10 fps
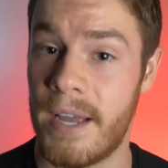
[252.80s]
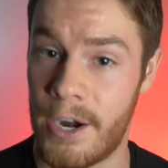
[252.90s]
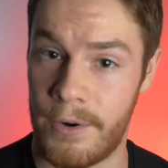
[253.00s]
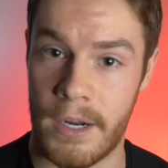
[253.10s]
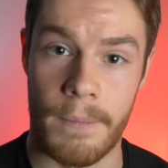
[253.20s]

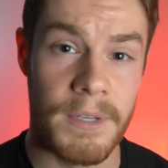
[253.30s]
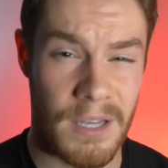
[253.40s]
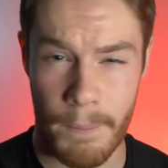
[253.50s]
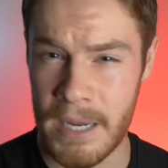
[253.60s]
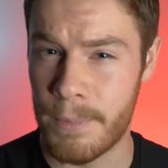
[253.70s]
area.
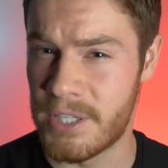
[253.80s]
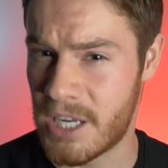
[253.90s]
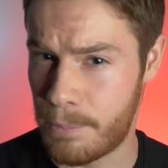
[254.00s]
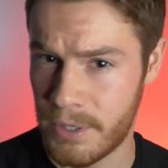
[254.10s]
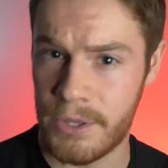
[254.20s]
Some people
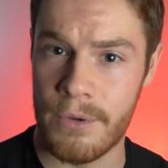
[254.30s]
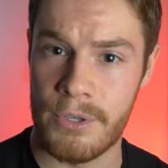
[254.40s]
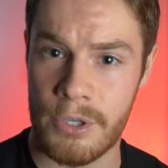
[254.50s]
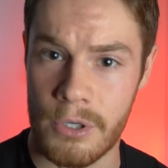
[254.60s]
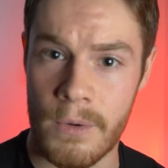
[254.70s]
separate those
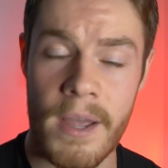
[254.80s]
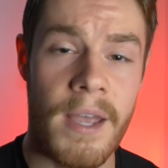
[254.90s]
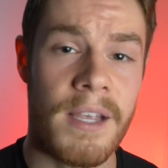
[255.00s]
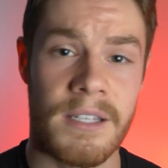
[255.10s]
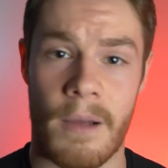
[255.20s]
two,
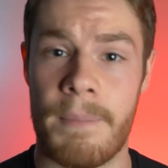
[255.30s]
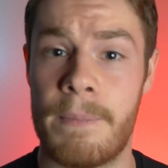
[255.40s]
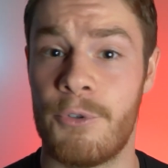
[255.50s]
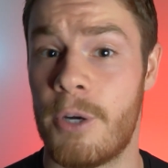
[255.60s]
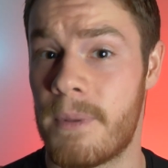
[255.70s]
some
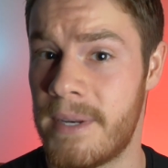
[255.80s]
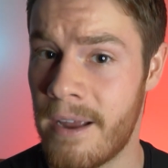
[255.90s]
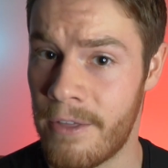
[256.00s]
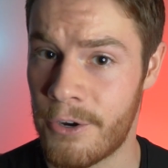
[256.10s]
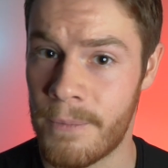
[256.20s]
people group them
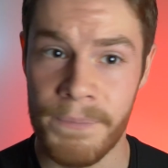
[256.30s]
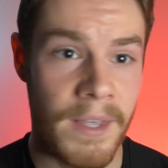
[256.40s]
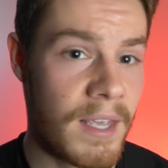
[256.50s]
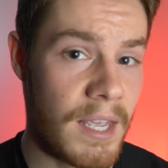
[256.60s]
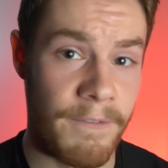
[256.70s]
together.
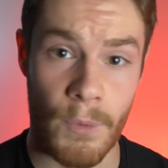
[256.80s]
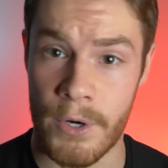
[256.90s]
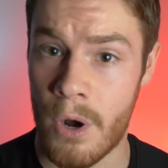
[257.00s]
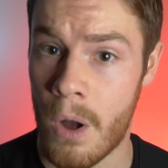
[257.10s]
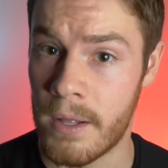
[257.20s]
If you
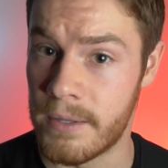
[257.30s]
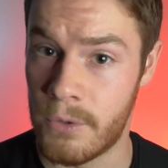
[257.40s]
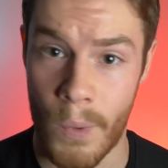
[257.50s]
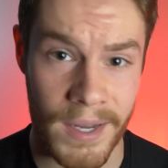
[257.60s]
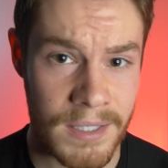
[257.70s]
want to call it
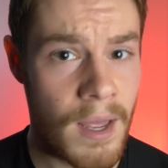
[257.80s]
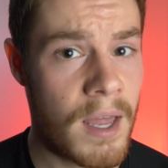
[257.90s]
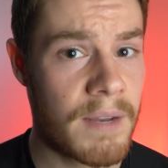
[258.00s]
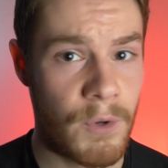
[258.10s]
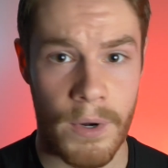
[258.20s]
the West
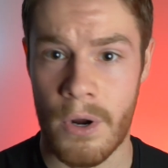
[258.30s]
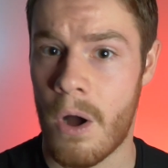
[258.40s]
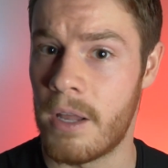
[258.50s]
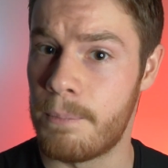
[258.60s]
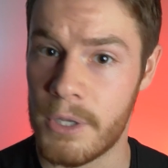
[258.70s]
End, if you want to
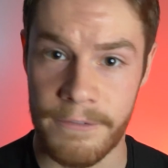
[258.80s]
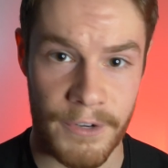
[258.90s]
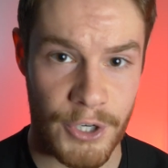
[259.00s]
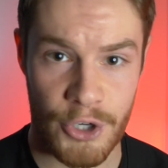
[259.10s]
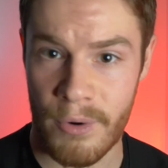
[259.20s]
call it
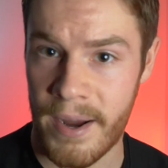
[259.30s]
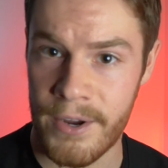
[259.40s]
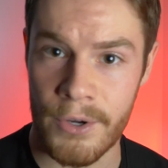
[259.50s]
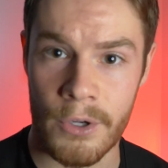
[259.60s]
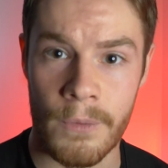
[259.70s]
Bullfinch
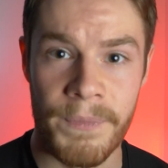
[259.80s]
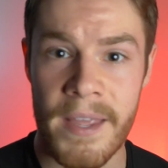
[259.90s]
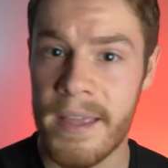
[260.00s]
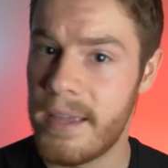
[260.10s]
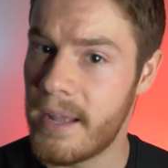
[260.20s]
Triangle,
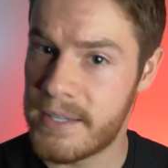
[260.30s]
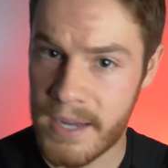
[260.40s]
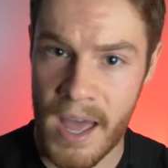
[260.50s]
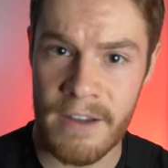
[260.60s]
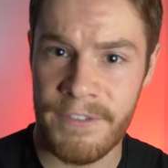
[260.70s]
it's
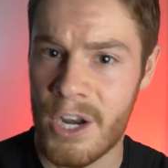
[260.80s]
kind of,